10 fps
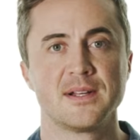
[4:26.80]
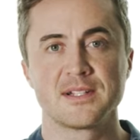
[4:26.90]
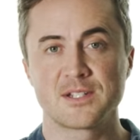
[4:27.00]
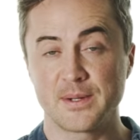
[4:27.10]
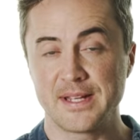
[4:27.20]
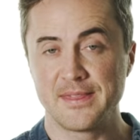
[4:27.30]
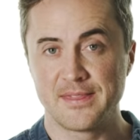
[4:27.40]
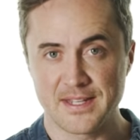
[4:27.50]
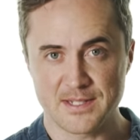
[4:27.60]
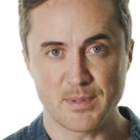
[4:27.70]
So in
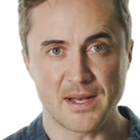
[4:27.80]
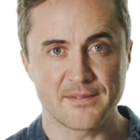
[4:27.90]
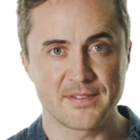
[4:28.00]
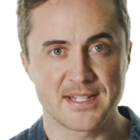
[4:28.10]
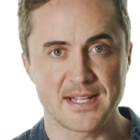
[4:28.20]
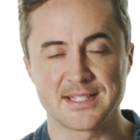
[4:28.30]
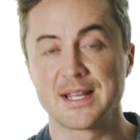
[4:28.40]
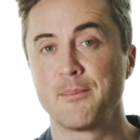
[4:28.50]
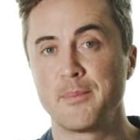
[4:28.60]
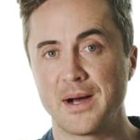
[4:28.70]
this part of the test,
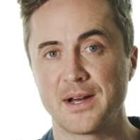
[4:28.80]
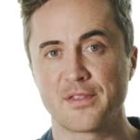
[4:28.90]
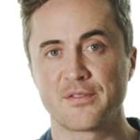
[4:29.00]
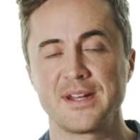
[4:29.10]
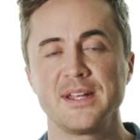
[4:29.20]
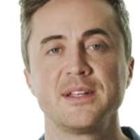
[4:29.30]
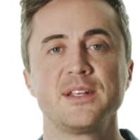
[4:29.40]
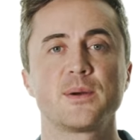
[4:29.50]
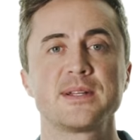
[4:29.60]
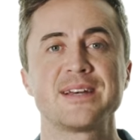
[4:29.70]
part three,
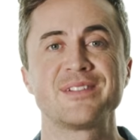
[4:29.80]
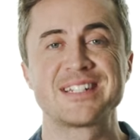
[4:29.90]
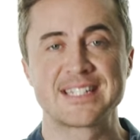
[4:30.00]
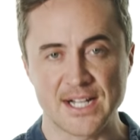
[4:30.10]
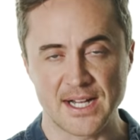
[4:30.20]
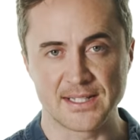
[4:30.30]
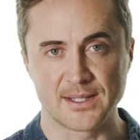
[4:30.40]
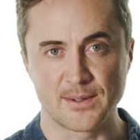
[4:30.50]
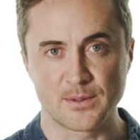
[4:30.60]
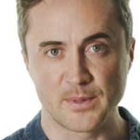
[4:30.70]
you're going to have a
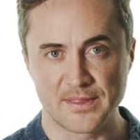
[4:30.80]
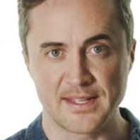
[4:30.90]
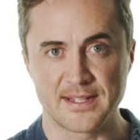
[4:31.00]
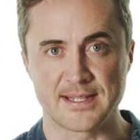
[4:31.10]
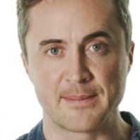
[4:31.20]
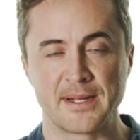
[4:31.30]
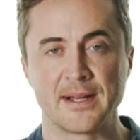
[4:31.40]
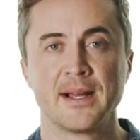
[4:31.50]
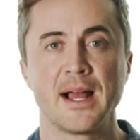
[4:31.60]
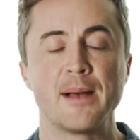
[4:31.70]
dialogue with the examiner,
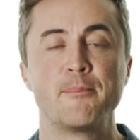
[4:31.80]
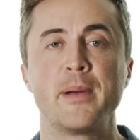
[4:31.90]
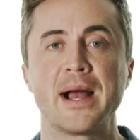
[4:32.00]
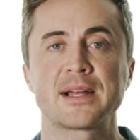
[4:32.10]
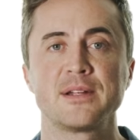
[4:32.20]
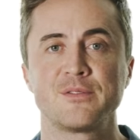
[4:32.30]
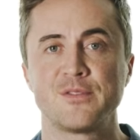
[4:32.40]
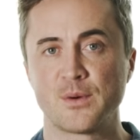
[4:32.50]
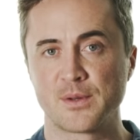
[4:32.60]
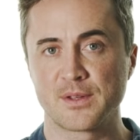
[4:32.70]
a back and
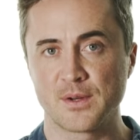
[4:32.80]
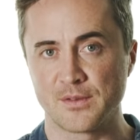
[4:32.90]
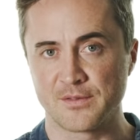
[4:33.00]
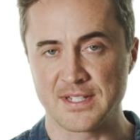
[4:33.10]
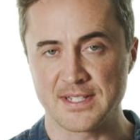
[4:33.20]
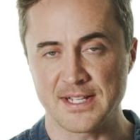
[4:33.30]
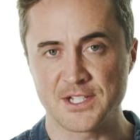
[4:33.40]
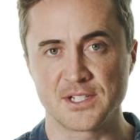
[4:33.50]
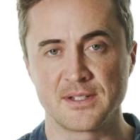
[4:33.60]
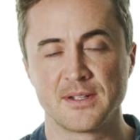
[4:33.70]
forth
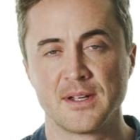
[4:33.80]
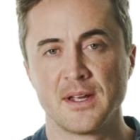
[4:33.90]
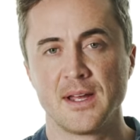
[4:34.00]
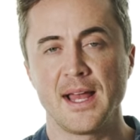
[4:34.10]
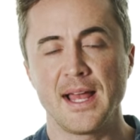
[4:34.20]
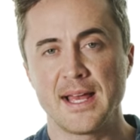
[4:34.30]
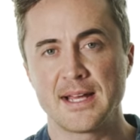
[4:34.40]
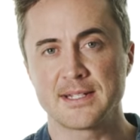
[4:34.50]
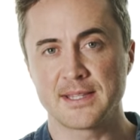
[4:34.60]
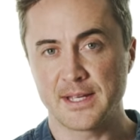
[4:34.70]
conversation.
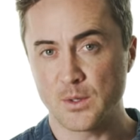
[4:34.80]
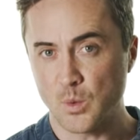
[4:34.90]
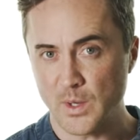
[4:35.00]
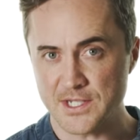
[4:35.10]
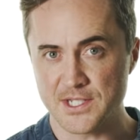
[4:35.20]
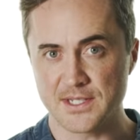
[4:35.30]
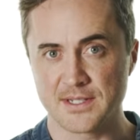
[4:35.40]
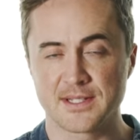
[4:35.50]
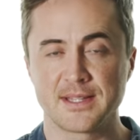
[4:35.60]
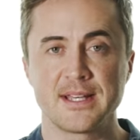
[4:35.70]
And the
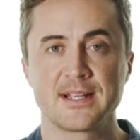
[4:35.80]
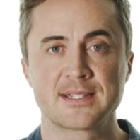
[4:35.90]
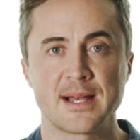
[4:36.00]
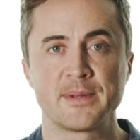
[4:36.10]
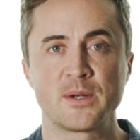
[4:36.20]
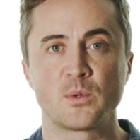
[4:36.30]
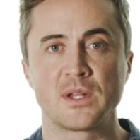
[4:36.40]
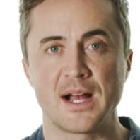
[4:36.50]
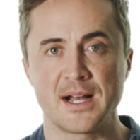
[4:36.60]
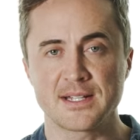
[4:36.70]
questions that the examiner
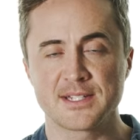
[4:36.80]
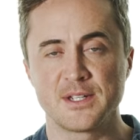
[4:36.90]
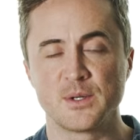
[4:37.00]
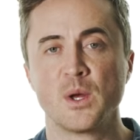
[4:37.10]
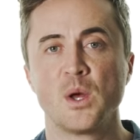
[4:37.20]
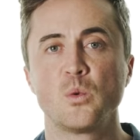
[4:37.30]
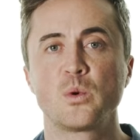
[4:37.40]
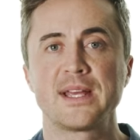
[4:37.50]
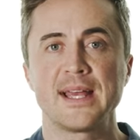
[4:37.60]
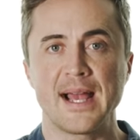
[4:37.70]
will ask you
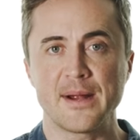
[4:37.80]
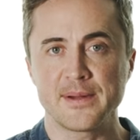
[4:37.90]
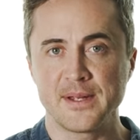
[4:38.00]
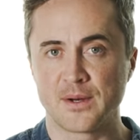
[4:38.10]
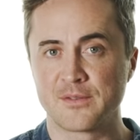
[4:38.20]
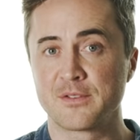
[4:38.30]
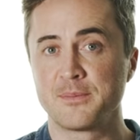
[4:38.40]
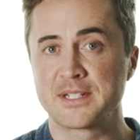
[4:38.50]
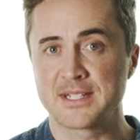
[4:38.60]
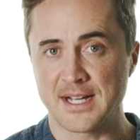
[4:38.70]
will carry on from
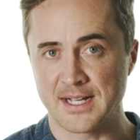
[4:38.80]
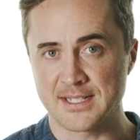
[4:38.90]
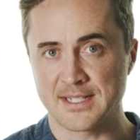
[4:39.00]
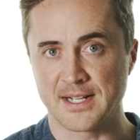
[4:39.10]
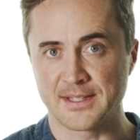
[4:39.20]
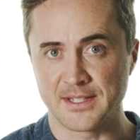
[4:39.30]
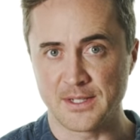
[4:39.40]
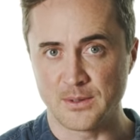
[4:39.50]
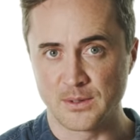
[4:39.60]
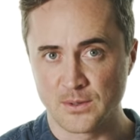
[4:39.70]
the task card that
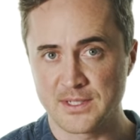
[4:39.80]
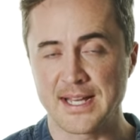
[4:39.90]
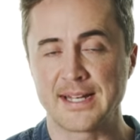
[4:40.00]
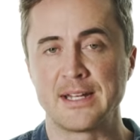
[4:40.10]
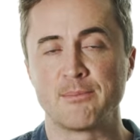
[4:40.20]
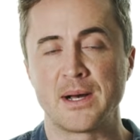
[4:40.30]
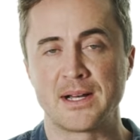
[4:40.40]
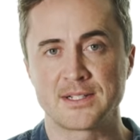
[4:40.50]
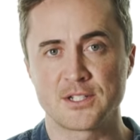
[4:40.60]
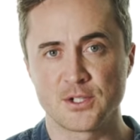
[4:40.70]
you looked at in
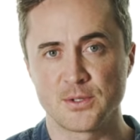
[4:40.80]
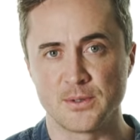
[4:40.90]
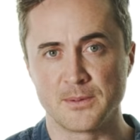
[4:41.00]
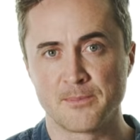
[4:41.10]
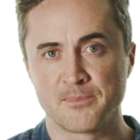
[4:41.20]
part two.